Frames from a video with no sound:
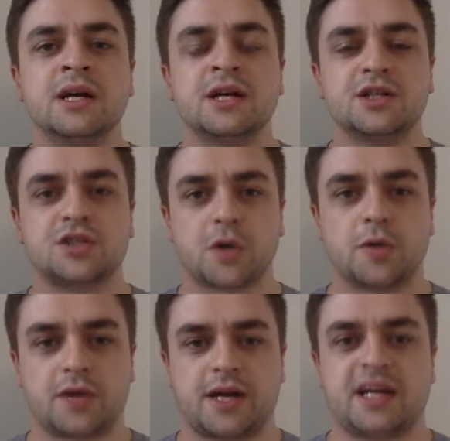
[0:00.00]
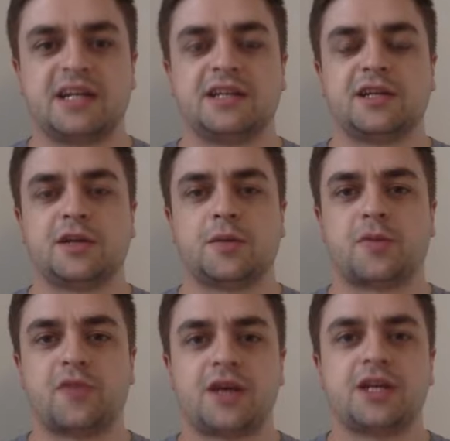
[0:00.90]
so that,
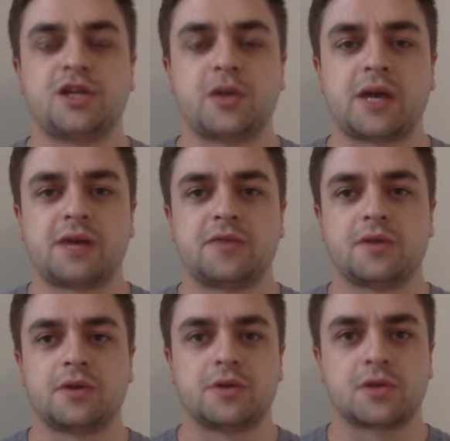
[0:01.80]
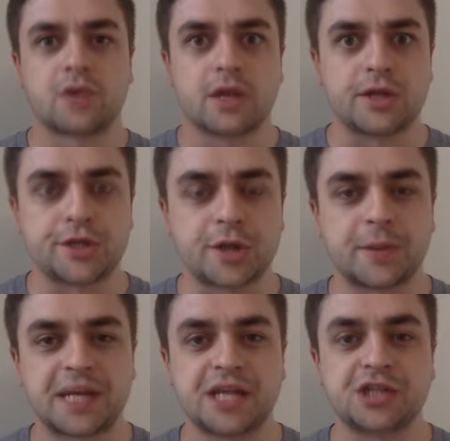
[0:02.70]
provided you have the grit and
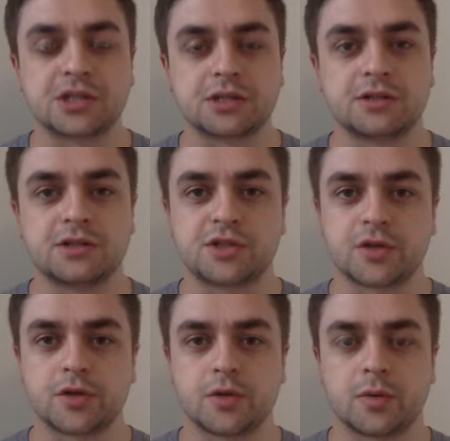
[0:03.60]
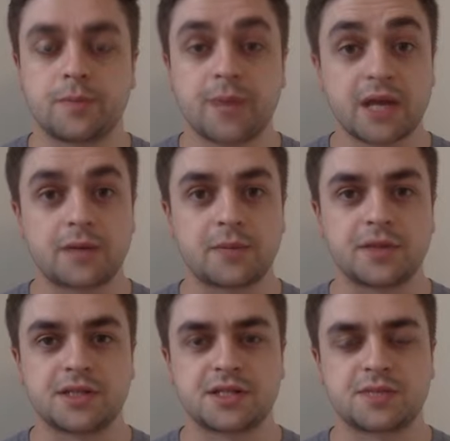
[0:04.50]
determination to pick up
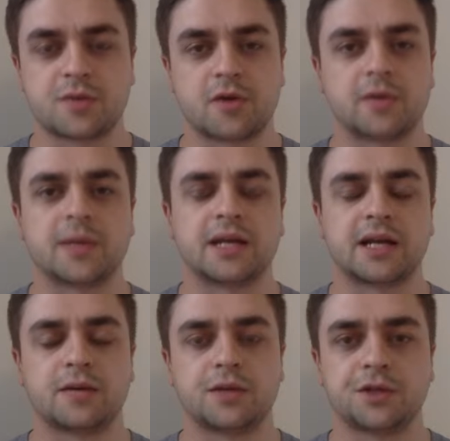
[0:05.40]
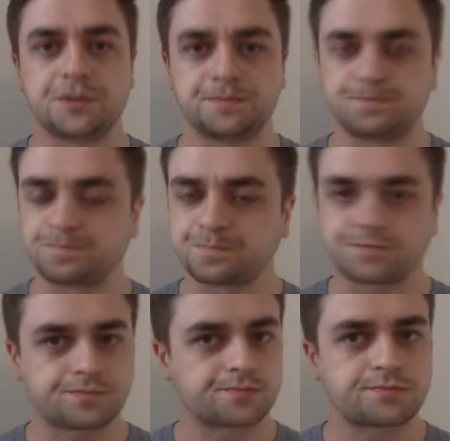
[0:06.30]
this programming language,
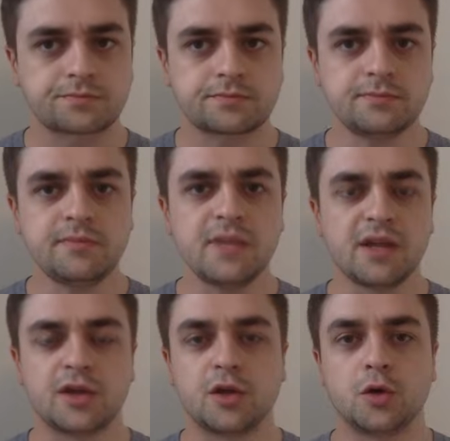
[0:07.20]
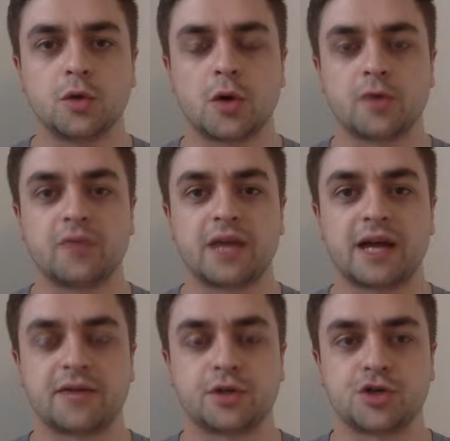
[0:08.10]
you hopefully
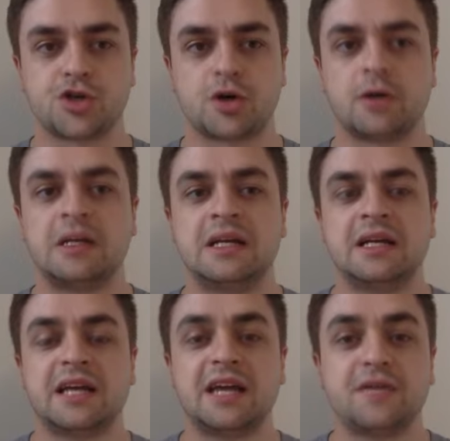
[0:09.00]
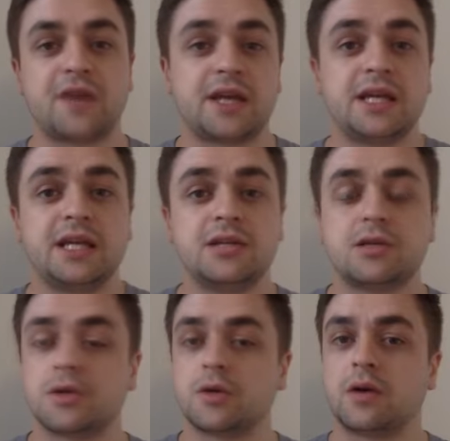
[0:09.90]
have a good shot. If I need
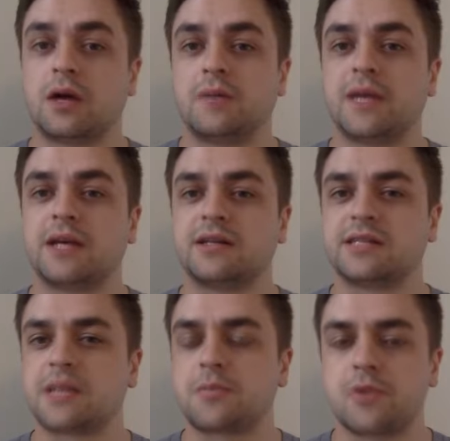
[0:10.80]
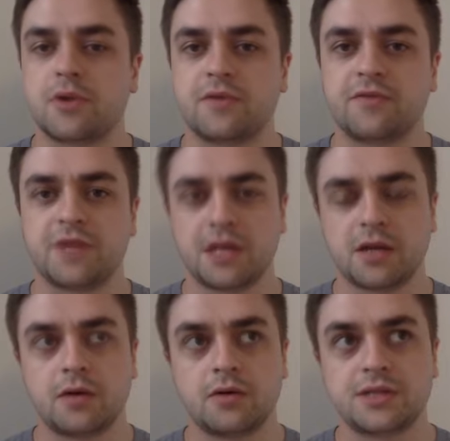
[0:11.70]
to, I'll make a separate
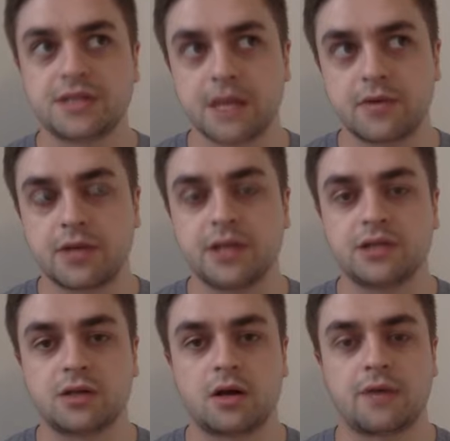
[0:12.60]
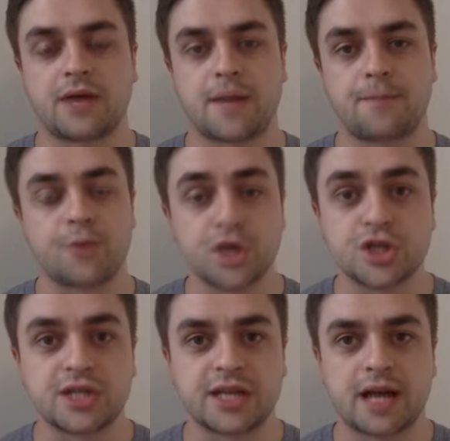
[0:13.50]
video series that
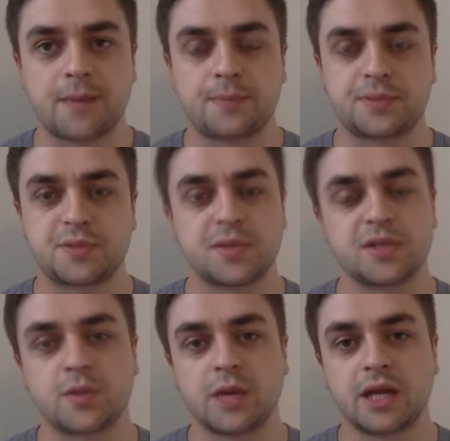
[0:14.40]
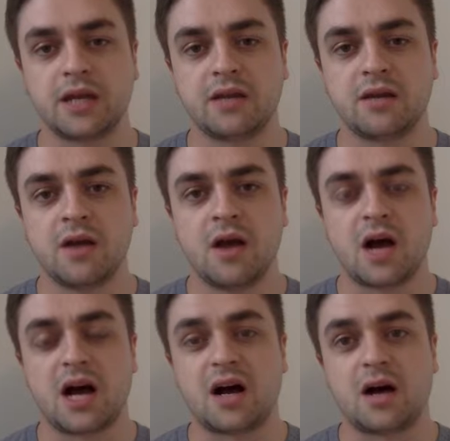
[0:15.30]
bridges the gaps between
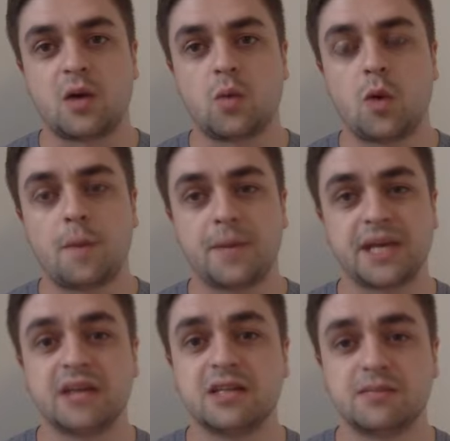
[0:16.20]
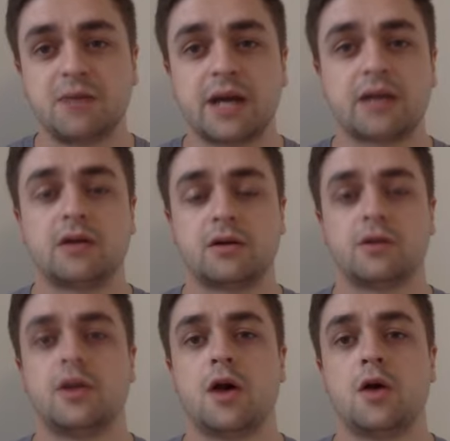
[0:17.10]
what beginners might
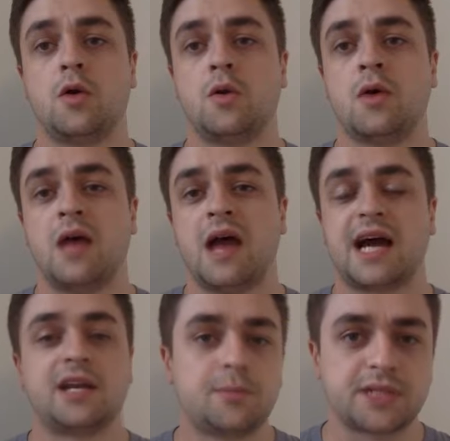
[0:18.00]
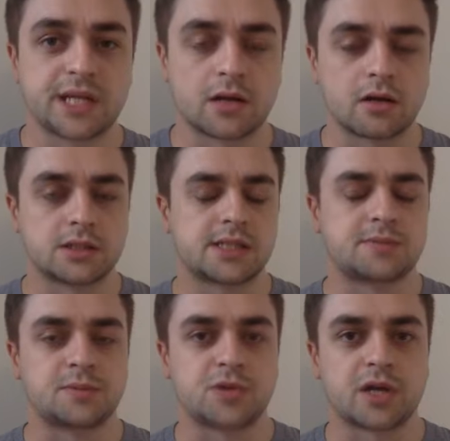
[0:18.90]
not know and a particular
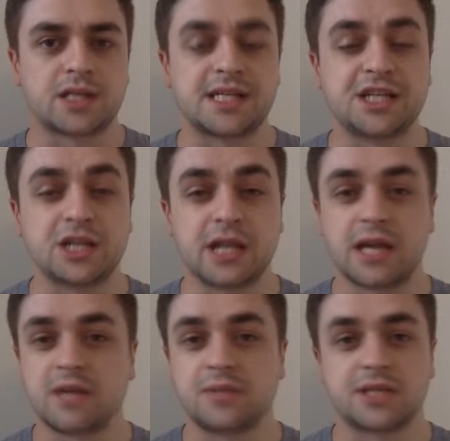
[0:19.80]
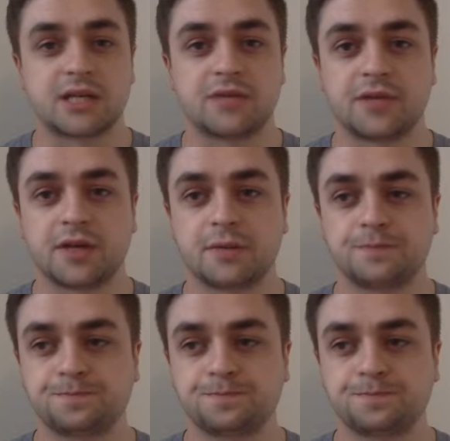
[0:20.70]
concept I'm trying to teach in any particular video.